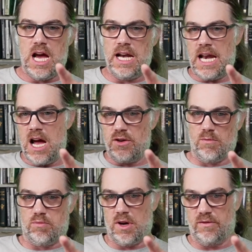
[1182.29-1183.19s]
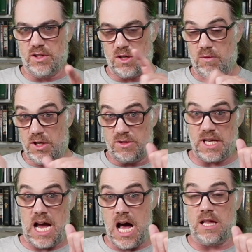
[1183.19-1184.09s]
And now you're privileging, when you
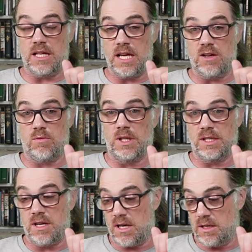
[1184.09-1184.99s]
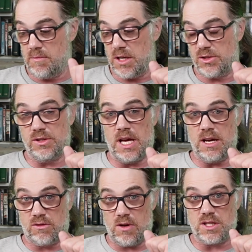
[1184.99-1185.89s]
say holiday, you're really talking about
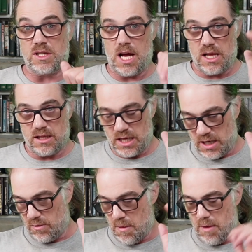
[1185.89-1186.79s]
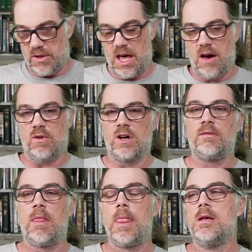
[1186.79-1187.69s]
Judeo-Christian holiday. Remember that one.